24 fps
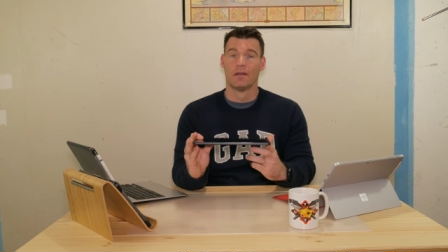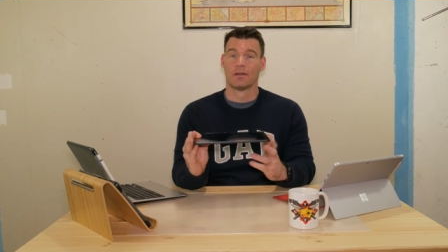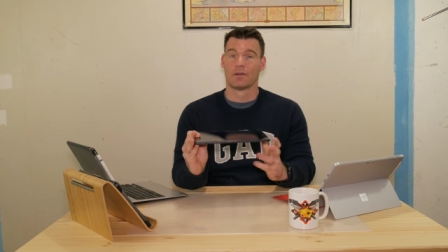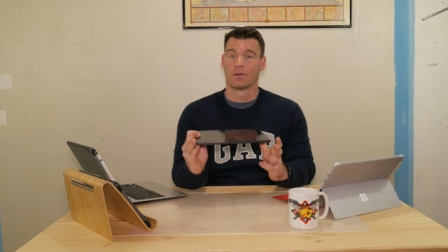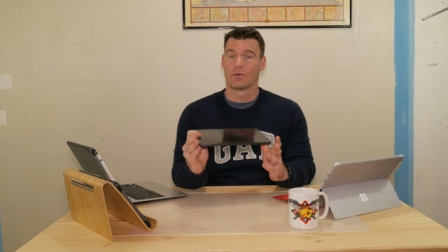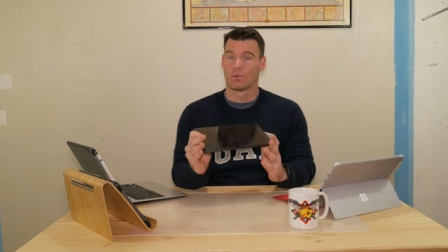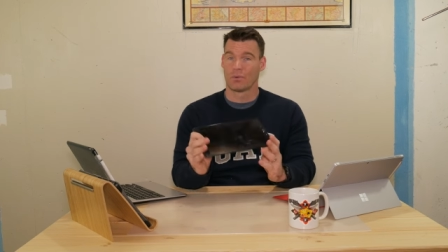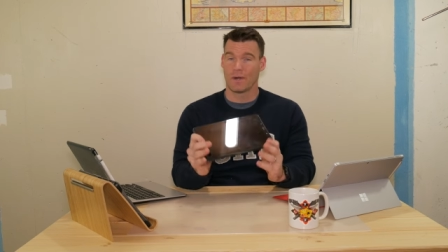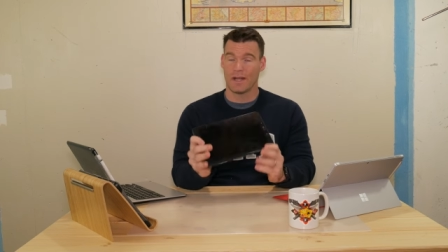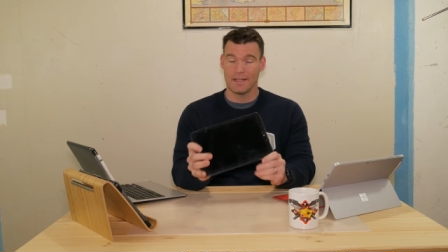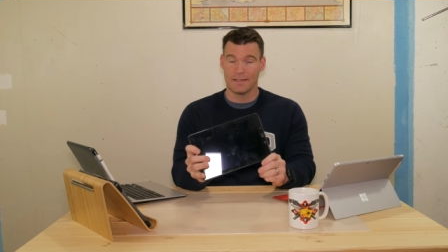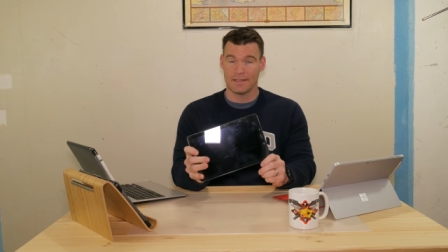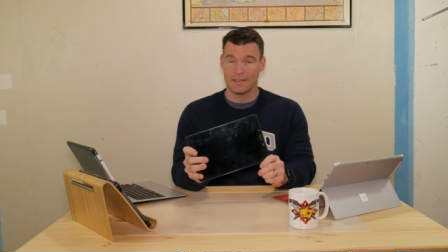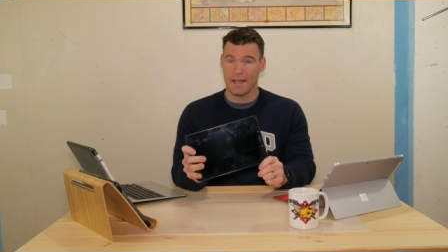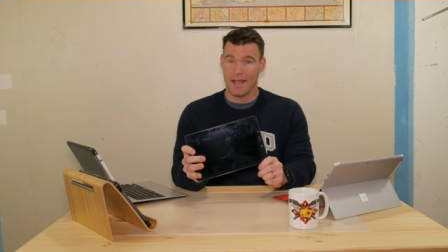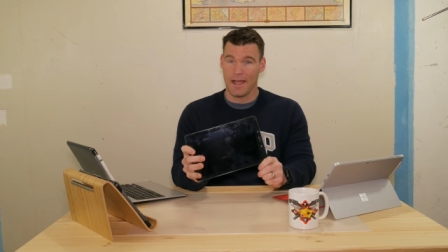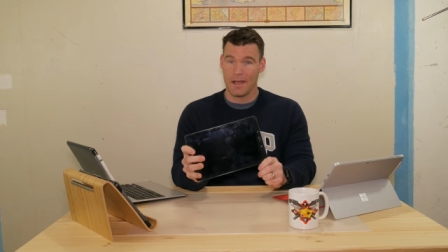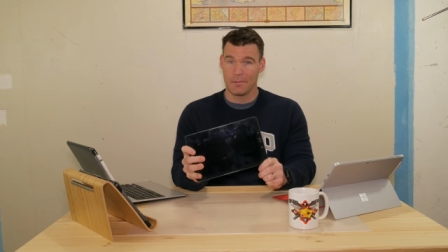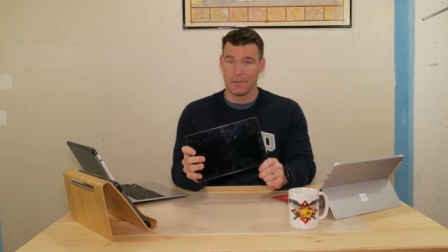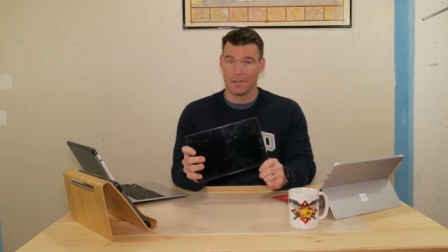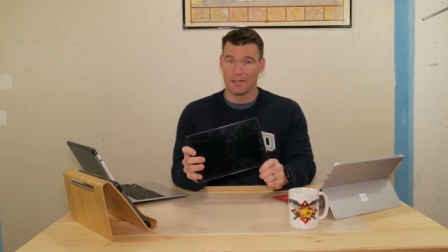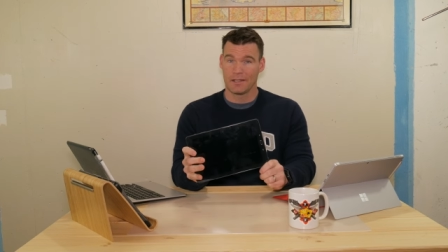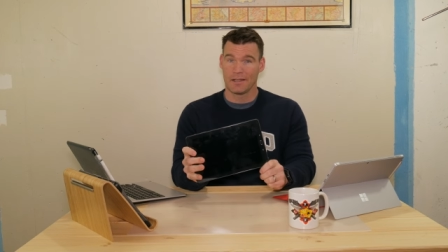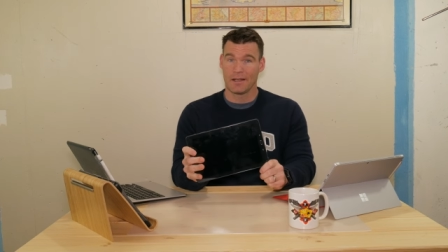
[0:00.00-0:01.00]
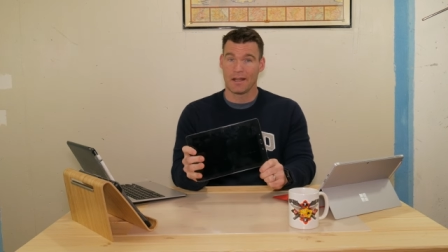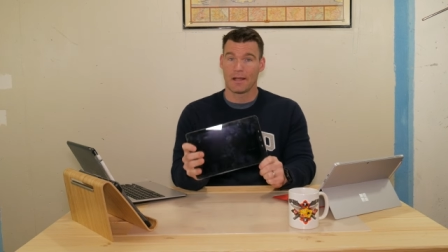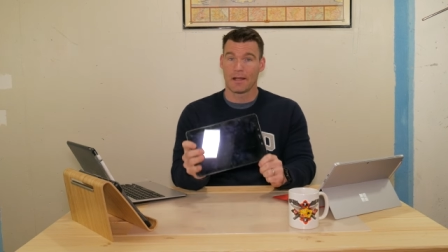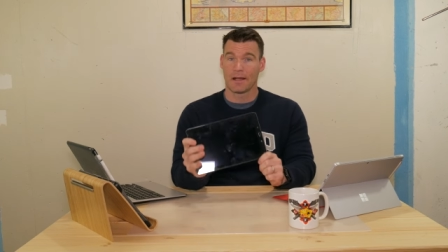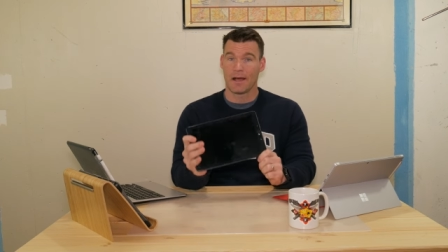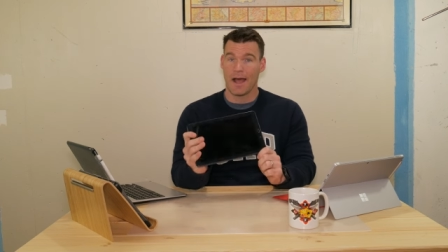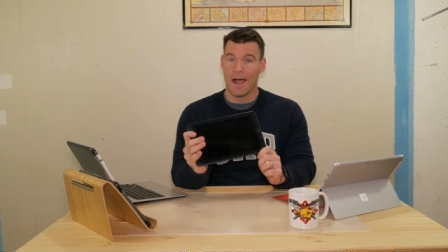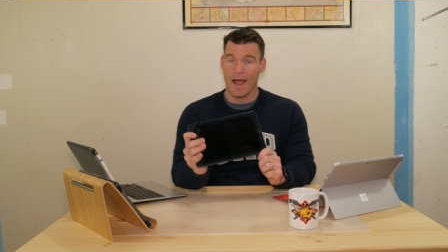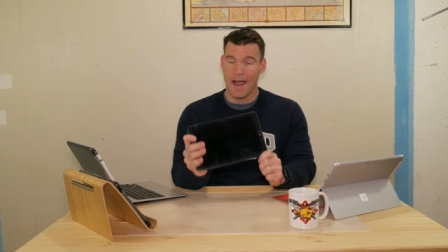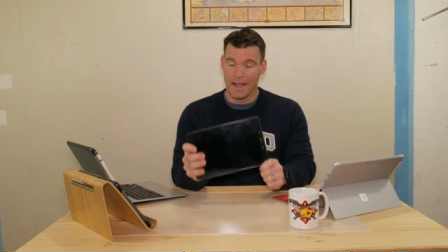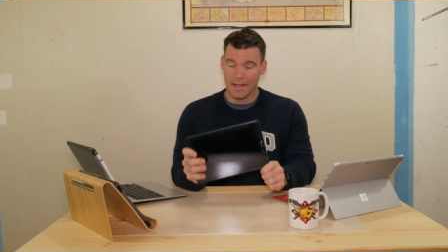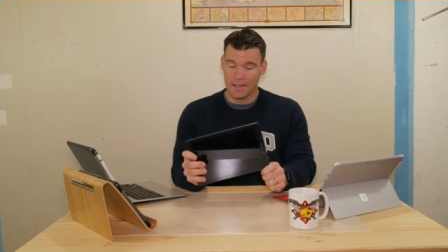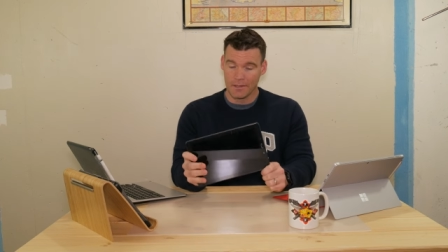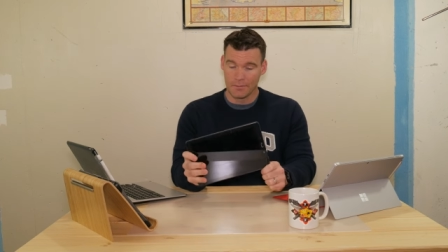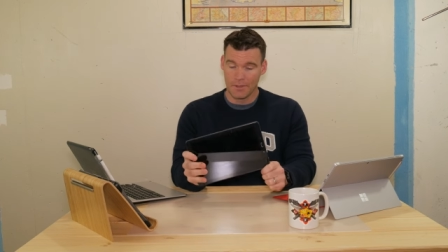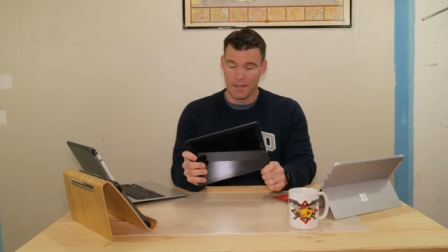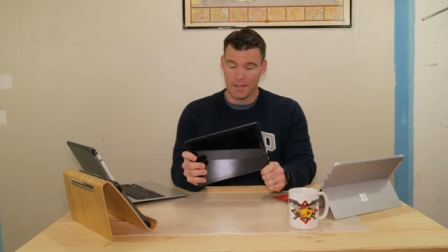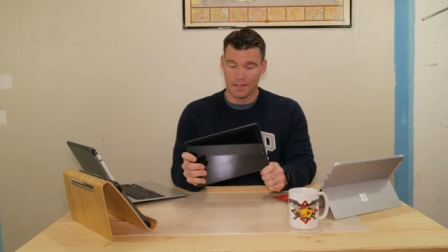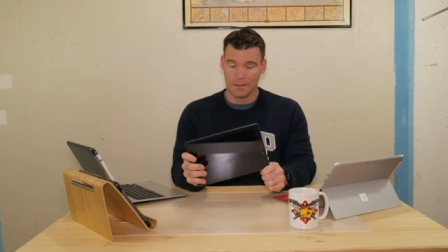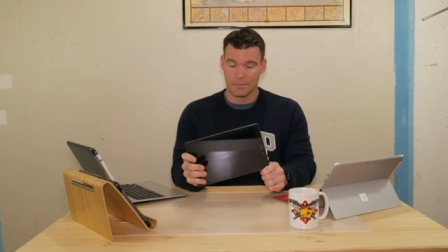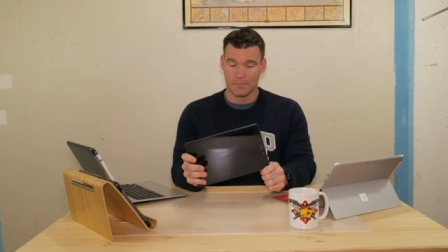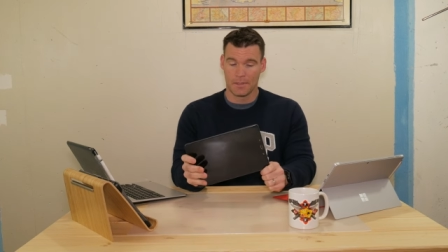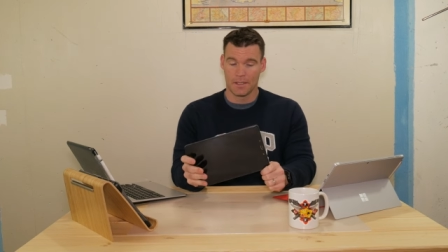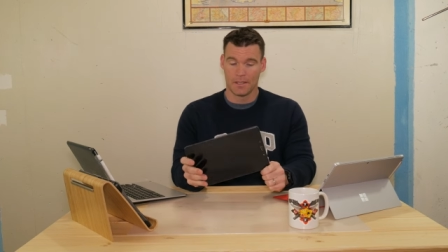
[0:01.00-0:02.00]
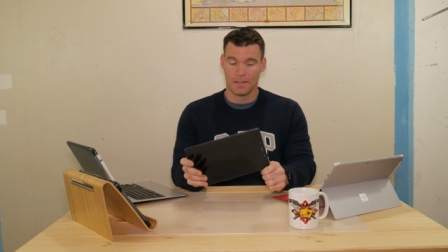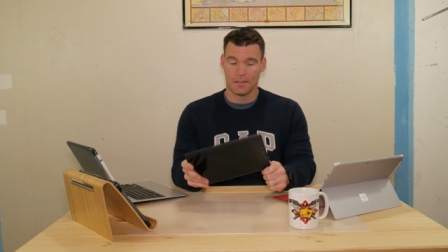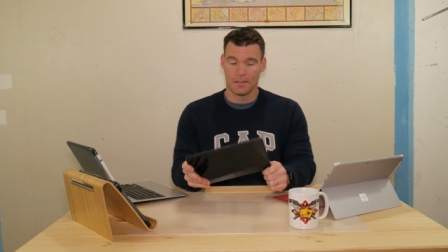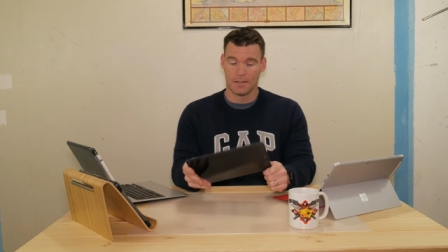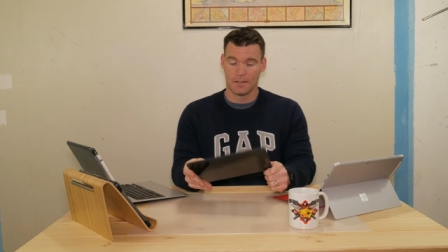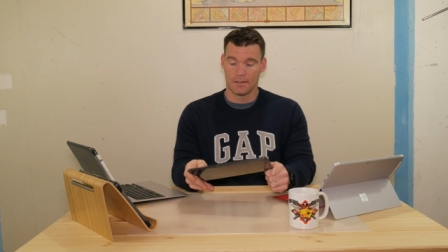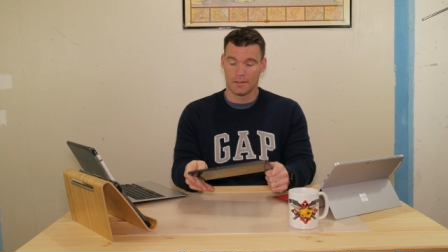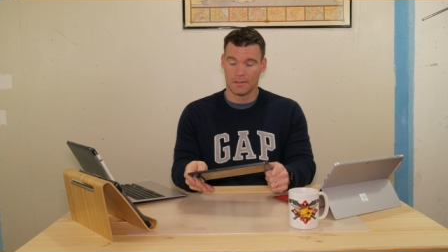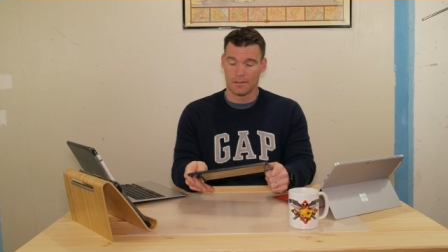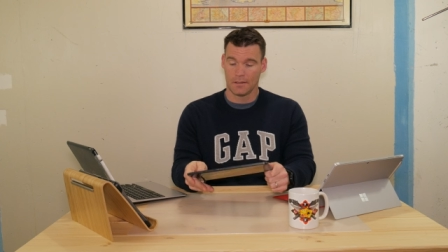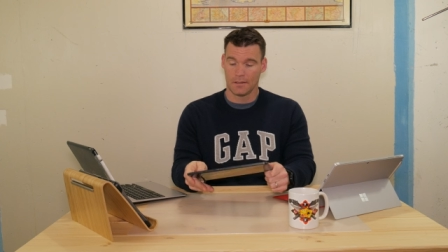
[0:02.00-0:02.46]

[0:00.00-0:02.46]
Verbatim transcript: great tablet, highly recommend it.